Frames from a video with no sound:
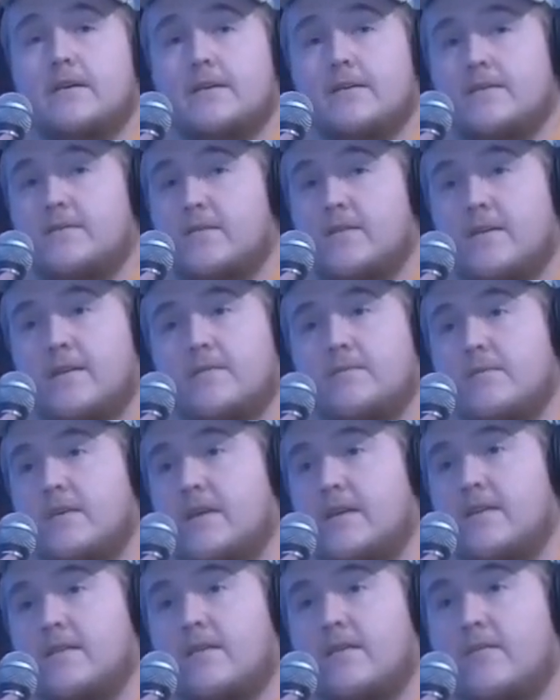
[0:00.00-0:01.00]
it's funny. We get
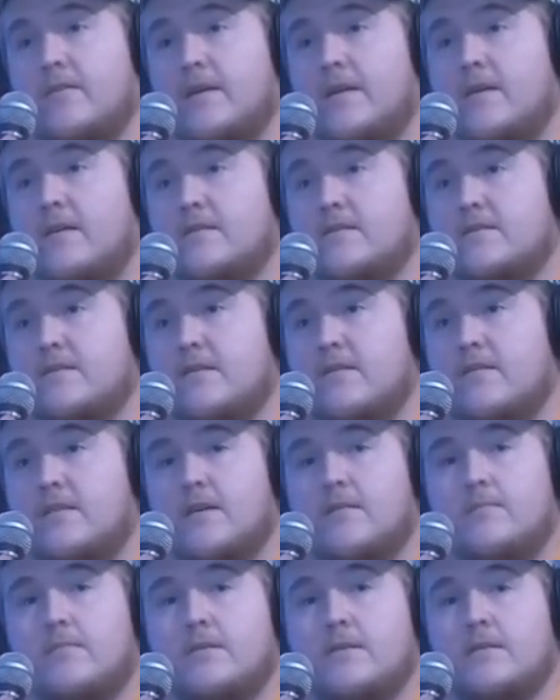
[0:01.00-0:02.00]
in there, we get all snuggled
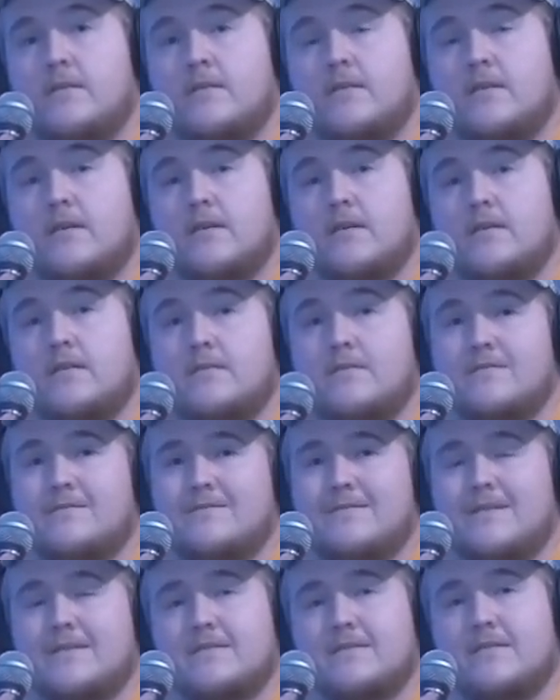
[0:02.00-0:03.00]
up, and uh, well,
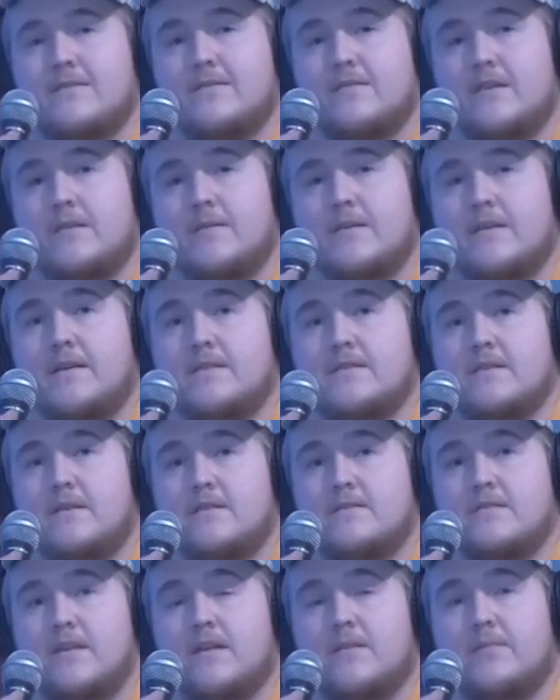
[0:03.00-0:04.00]
not snuggled up, I guess, all
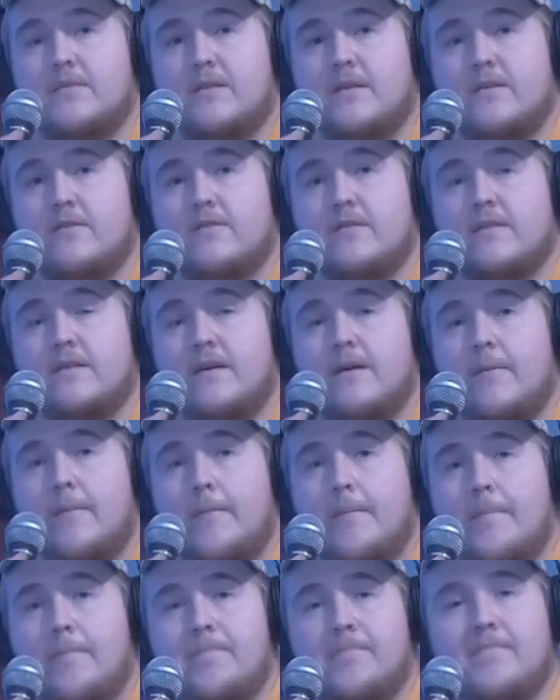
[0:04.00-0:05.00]
set up in there, and uh,
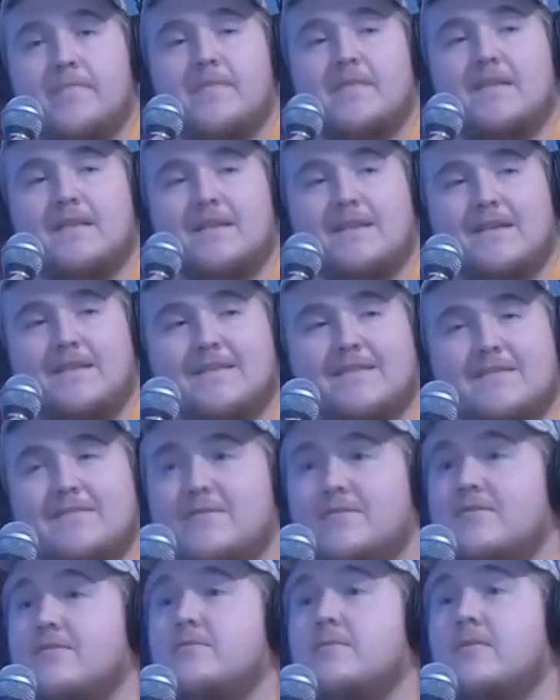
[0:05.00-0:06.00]
and you
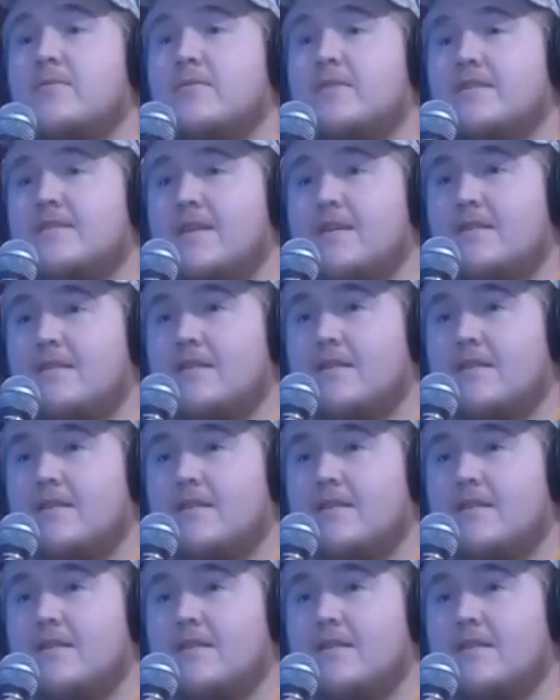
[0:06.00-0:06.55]
remember what he said?